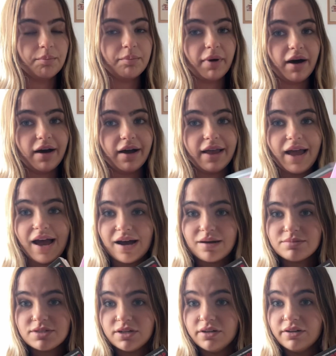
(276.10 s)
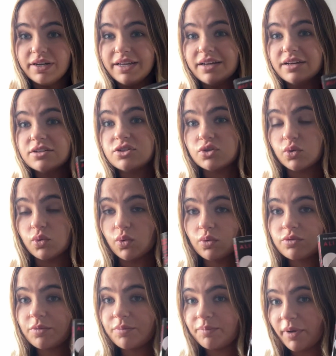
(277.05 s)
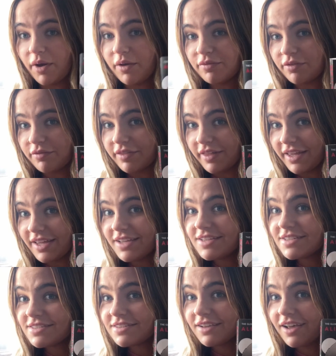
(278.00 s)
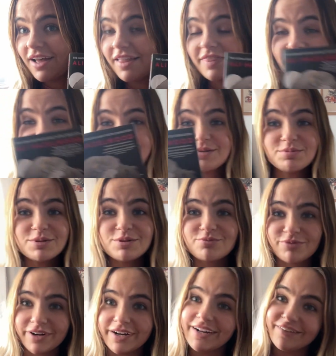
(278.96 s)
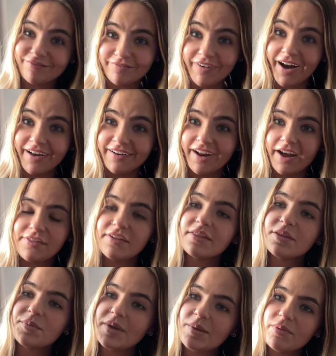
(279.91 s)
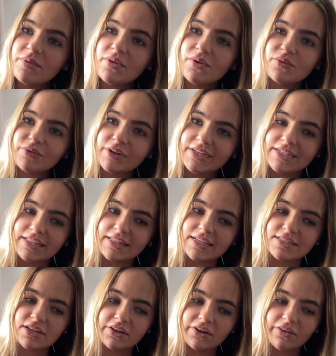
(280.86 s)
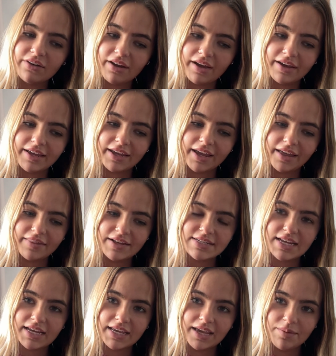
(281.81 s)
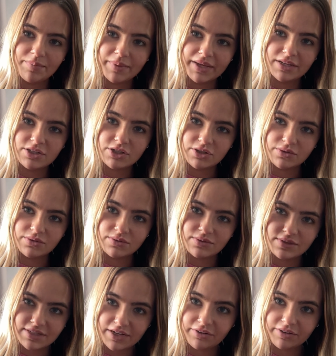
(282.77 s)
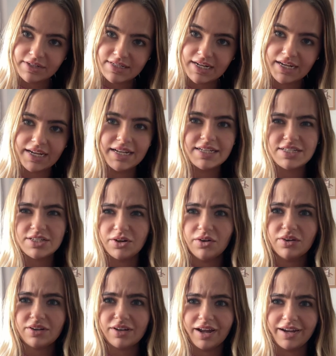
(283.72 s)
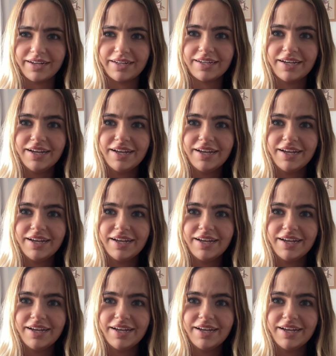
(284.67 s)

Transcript: I absolutely adored both of these. This was really fun. I think the people that are reading this are not liking it. They're taking it a bit too seriously. It's not like